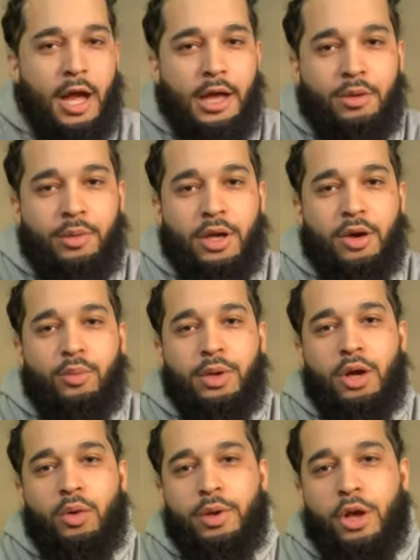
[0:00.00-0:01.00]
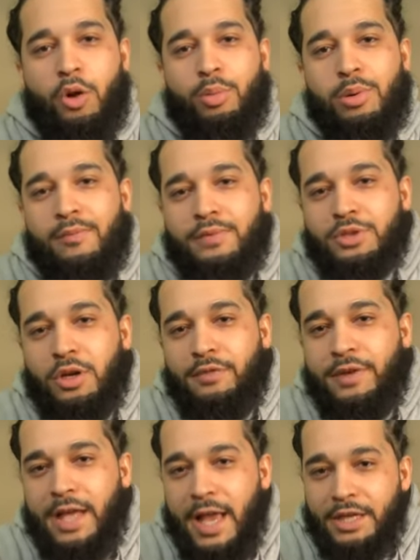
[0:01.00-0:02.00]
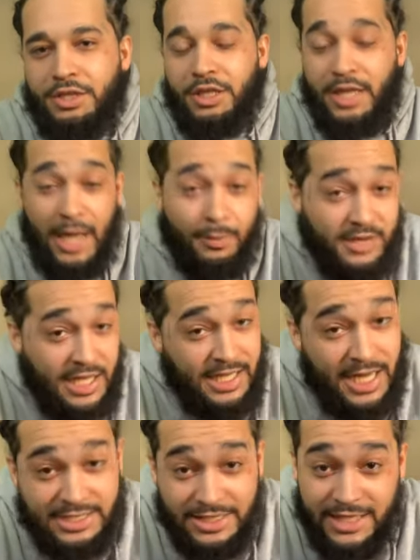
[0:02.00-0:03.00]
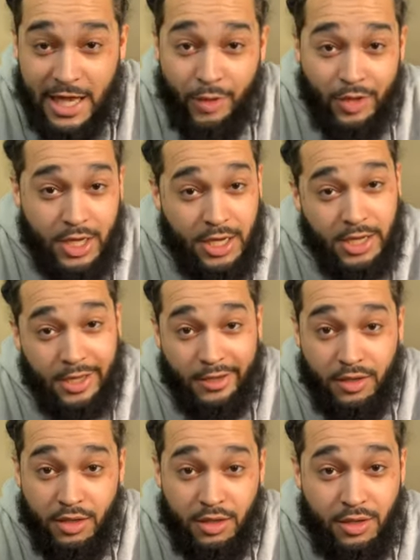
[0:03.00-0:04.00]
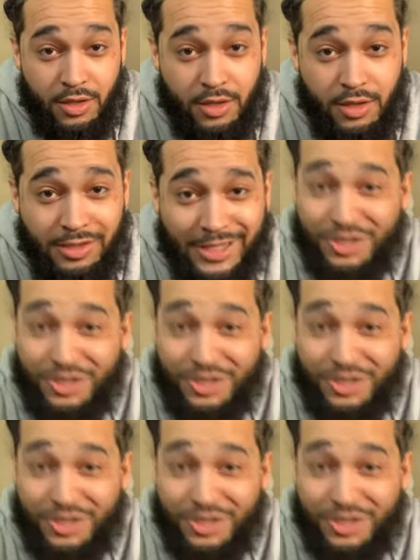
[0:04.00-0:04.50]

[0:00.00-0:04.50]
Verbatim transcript: right, we gon' we gon' we gon' approve him for certification. Nigga, I'm thinking that shit sound good. My